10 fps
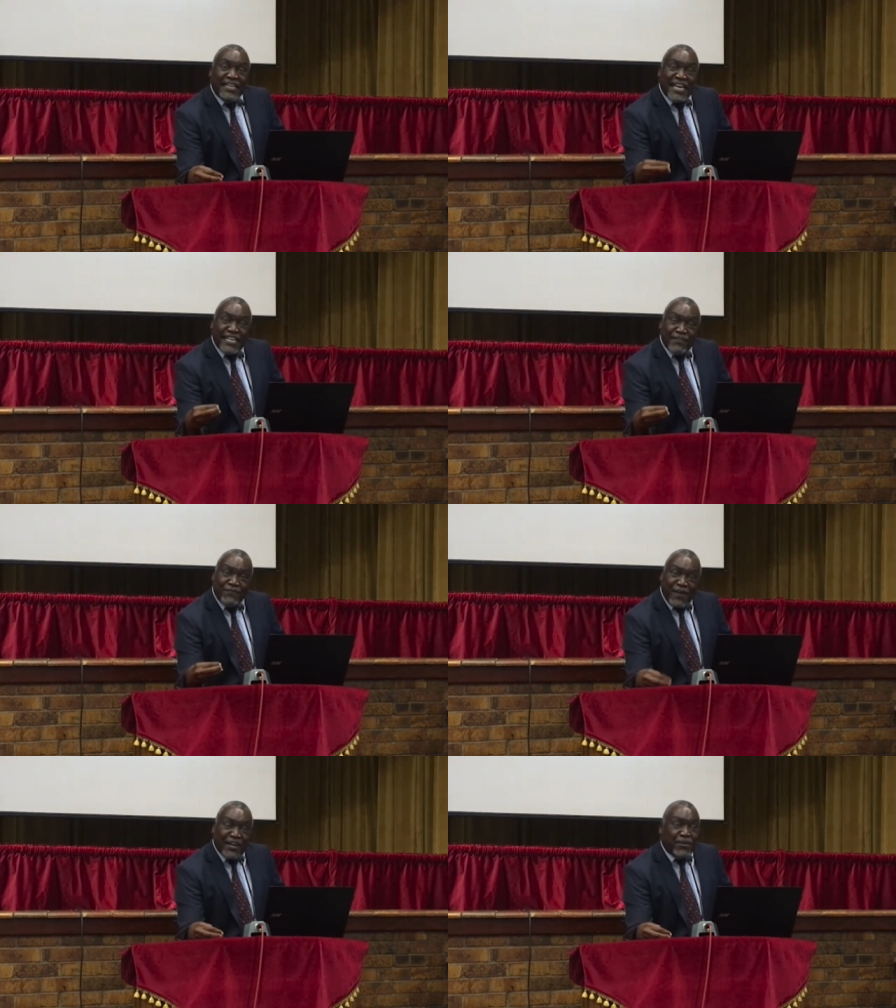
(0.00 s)
in an
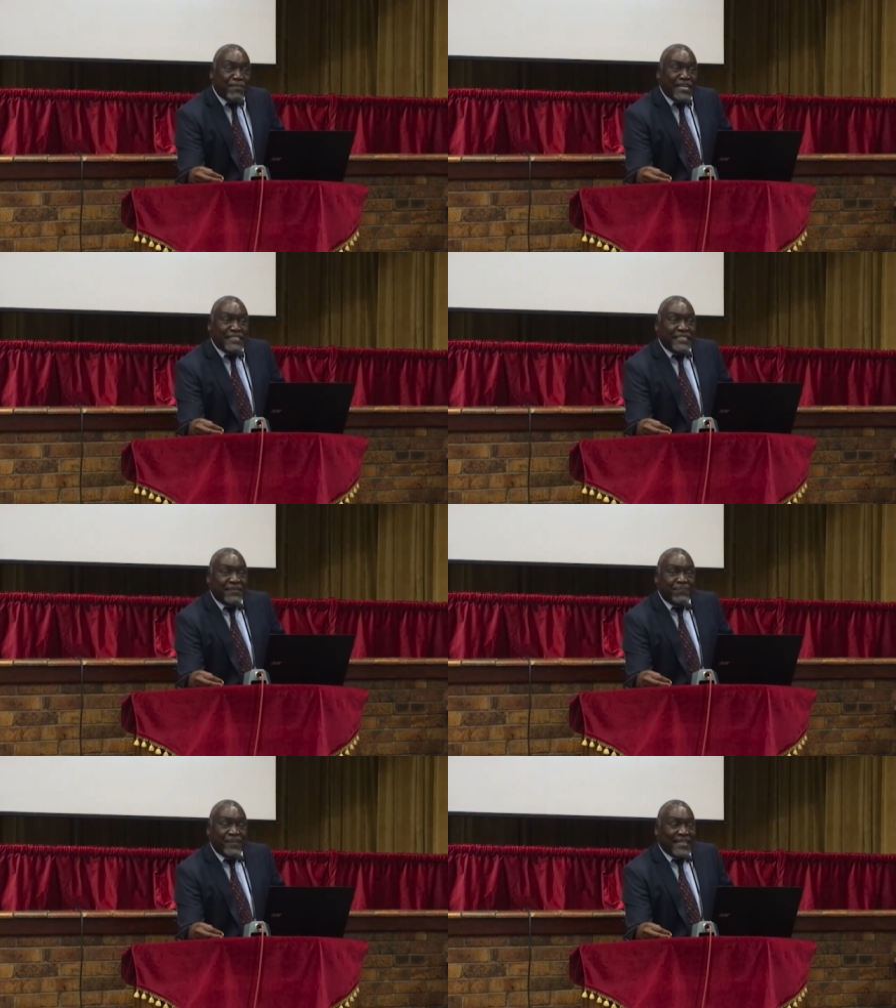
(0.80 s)
environment
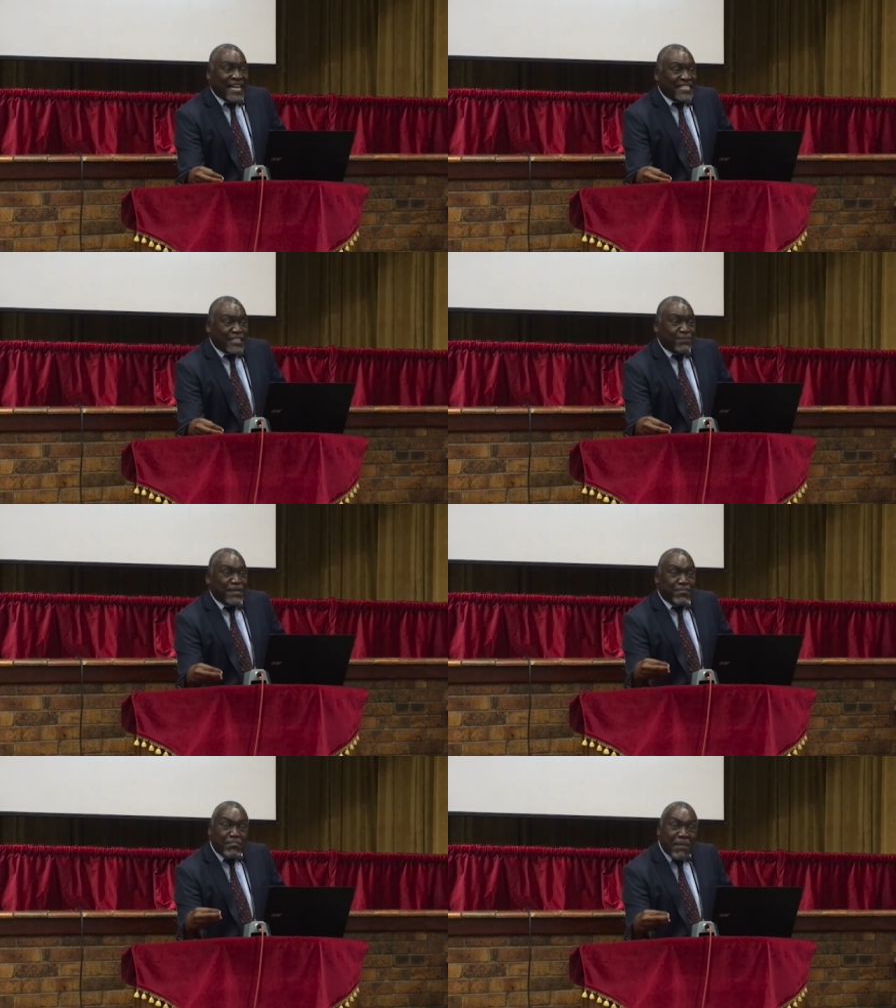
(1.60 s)
that has
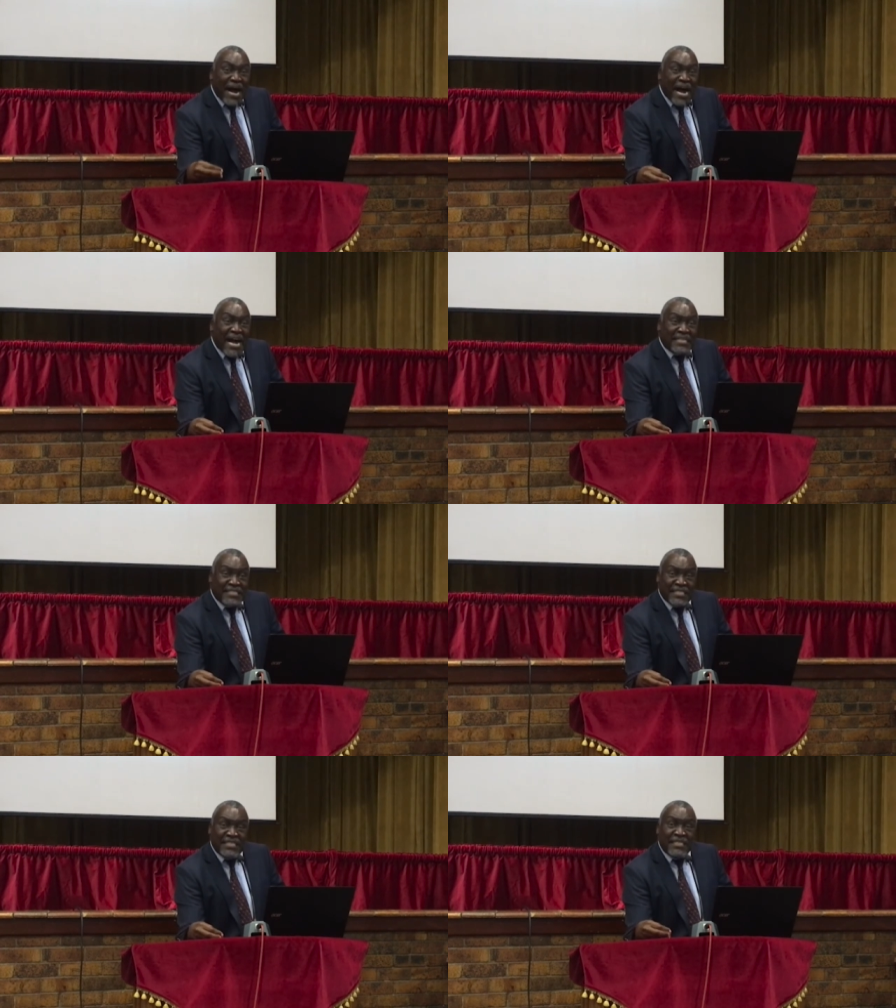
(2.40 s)
been
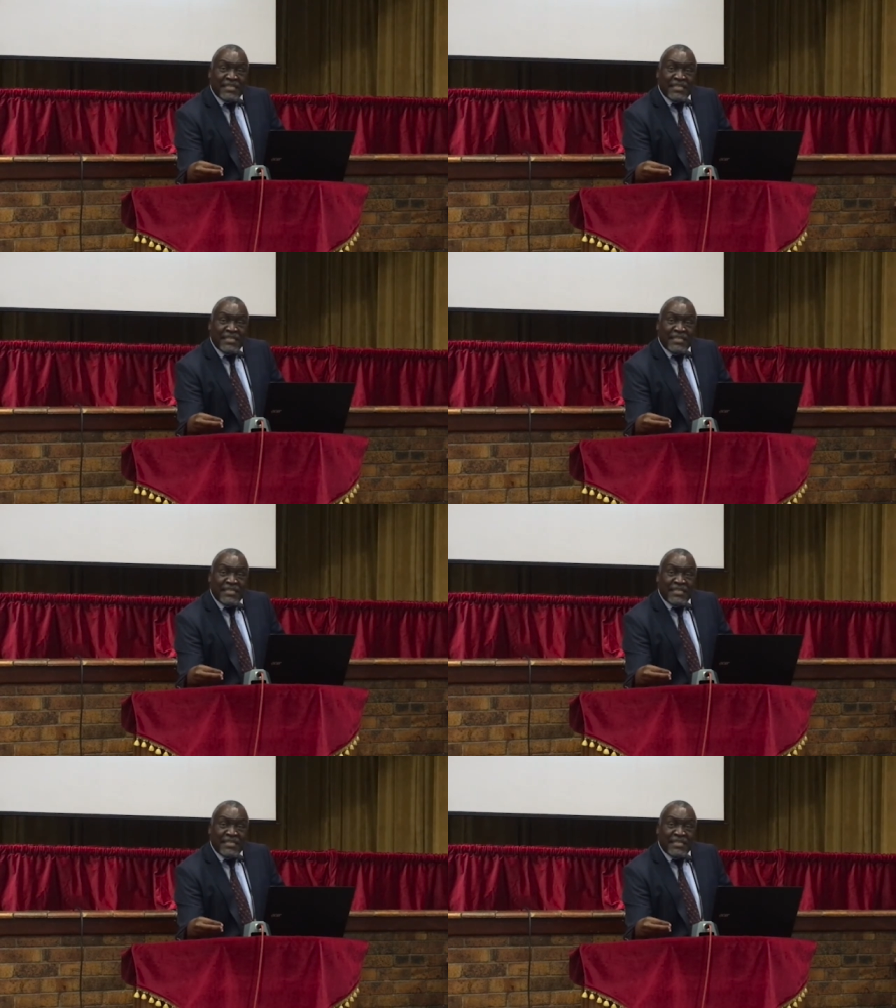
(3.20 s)
marred